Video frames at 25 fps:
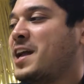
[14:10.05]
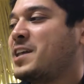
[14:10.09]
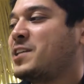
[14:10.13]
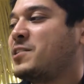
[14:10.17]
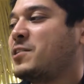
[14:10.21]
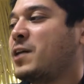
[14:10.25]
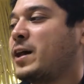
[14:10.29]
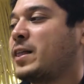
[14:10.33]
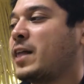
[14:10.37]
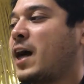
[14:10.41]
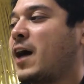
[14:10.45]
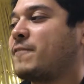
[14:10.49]

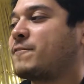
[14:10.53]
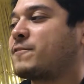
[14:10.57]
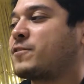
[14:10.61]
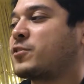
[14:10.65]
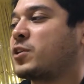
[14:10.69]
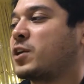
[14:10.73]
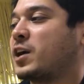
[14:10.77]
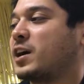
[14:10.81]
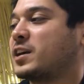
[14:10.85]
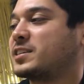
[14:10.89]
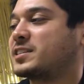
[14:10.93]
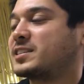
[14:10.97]
You held out
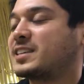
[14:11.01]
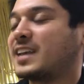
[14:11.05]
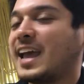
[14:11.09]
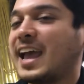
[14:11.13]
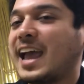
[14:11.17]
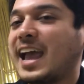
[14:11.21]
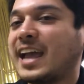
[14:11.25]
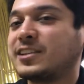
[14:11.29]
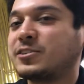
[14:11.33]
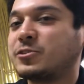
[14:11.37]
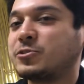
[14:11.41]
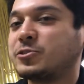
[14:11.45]
for us,
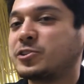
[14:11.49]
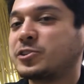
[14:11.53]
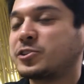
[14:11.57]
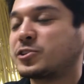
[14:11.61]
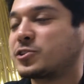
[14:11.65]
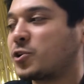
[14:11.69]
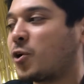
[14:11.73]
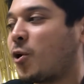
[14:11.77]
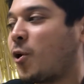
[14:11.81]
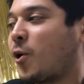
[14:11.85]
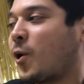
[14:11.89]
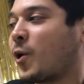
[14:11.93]
and you
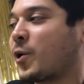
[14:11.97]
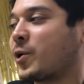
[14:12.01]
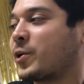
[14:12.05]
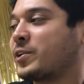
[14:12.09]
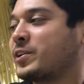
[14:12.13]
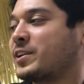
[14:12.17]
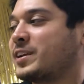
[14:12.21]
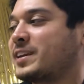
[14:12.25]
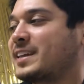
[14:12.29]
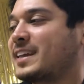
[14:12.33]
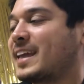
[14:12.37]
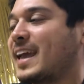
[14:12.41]

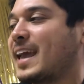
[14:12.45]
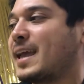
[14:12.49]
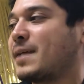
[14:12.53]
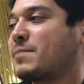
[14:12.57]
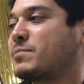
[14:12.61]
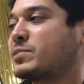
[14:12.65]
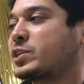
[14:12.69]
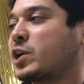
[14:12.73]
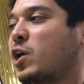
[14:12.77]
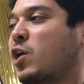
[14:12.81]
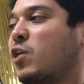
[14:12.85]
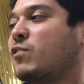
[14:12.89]
scored!
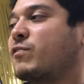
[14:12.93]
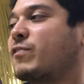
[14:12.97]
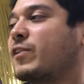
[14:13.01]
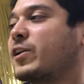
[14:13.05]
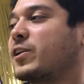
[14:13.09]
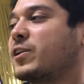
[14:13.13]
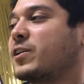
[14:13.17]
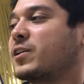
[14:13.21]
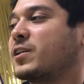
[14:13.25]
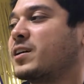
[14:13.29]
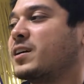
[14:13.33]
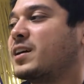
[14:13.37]
Game's
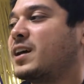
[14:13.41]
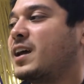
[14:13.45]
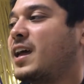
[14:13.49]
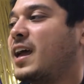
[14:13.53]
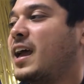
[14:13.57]
over!"